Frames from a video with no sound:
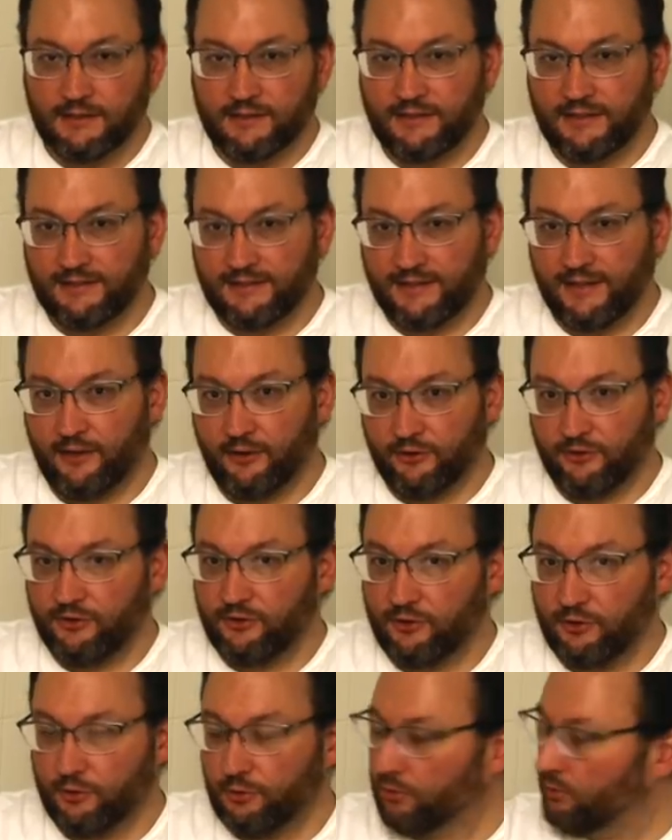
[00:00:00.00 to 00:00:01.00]
that tells
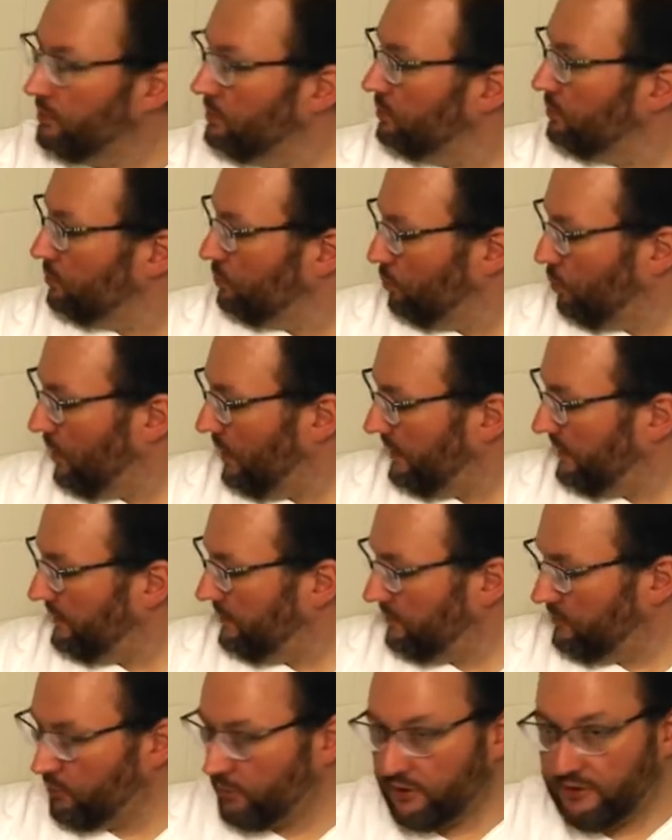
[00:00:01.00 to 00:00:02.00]
you
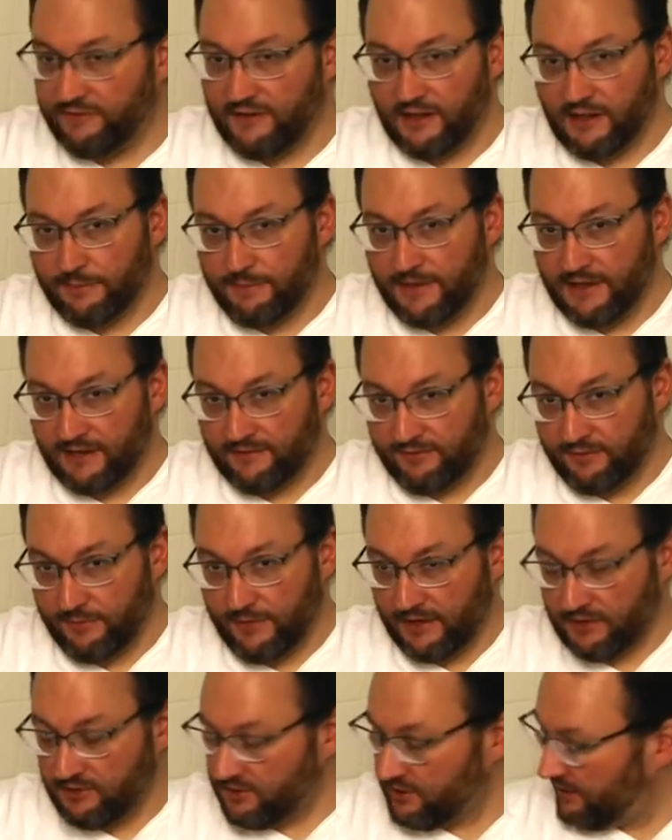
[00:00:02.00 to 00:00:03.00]
what your developing
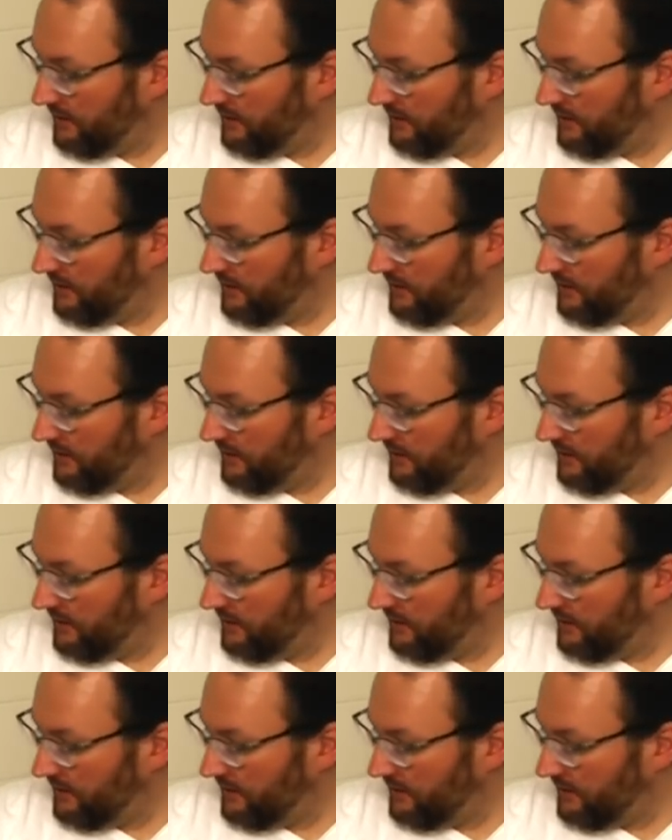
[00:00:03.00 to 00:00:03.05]
information